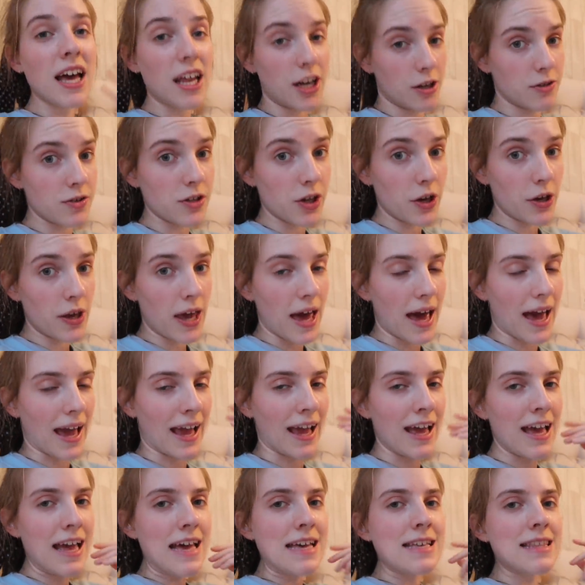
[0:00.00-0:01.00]
That was
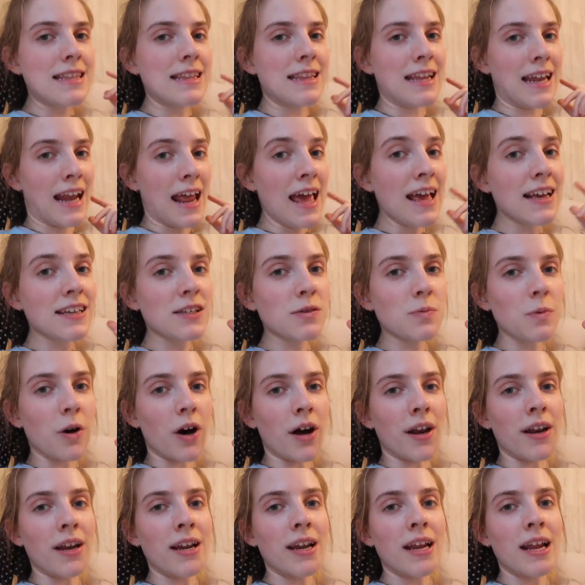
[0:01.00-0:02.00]
okay. The next
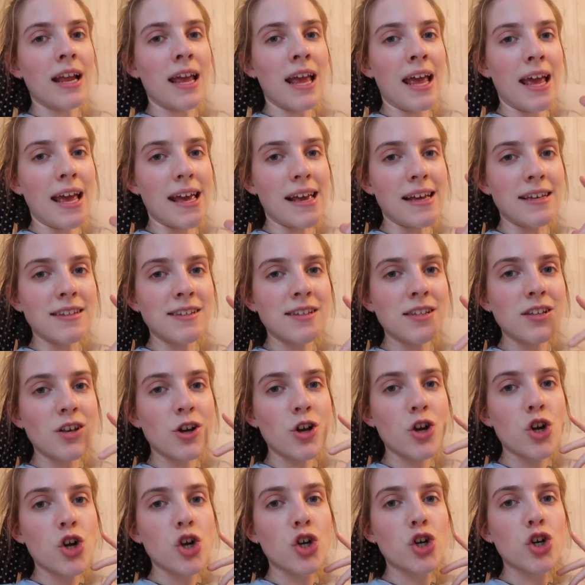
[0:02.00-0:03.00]
one is
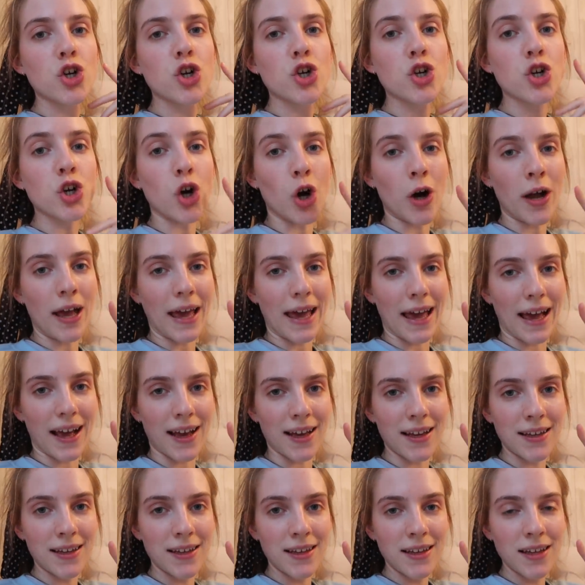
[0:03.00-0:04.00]

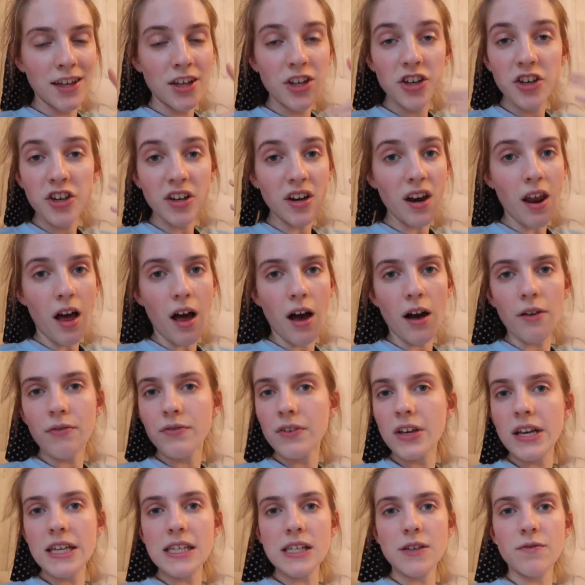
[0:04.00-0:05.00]
shocking. You can
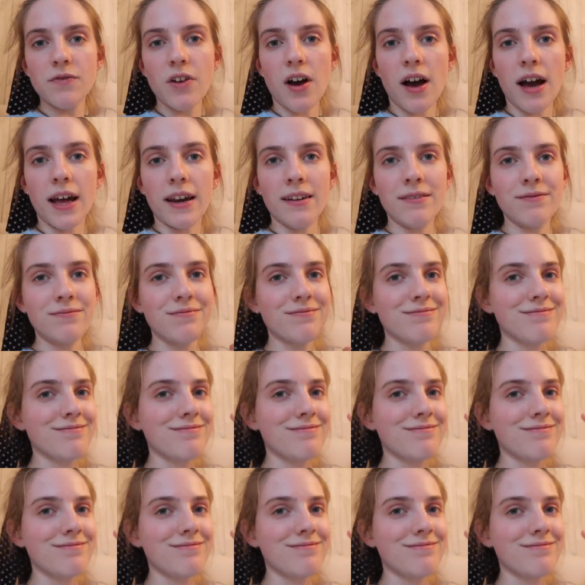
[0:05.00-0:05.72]
laugh, it's fine.